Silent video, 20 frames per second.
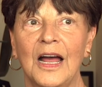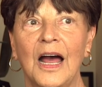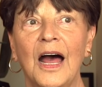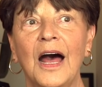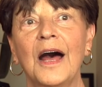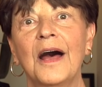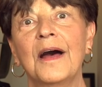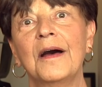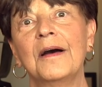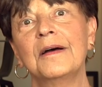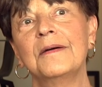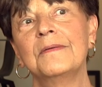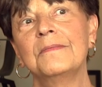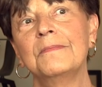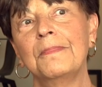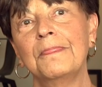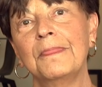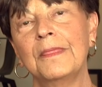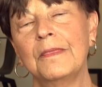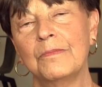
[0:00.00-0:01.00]

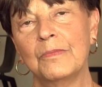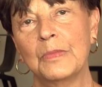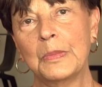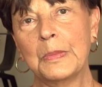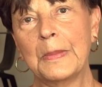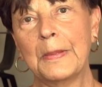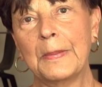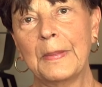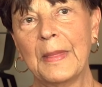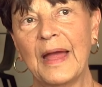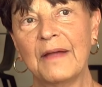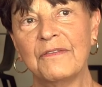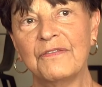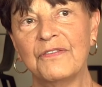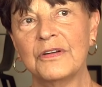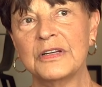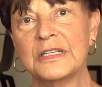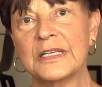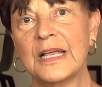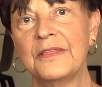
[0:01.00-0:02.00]
Um, I
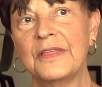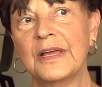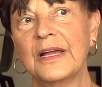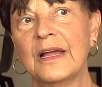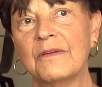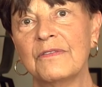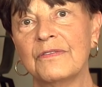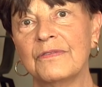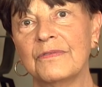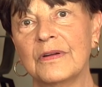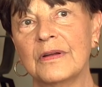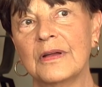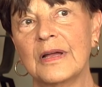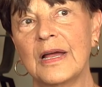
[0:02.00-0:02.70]
first, I think I,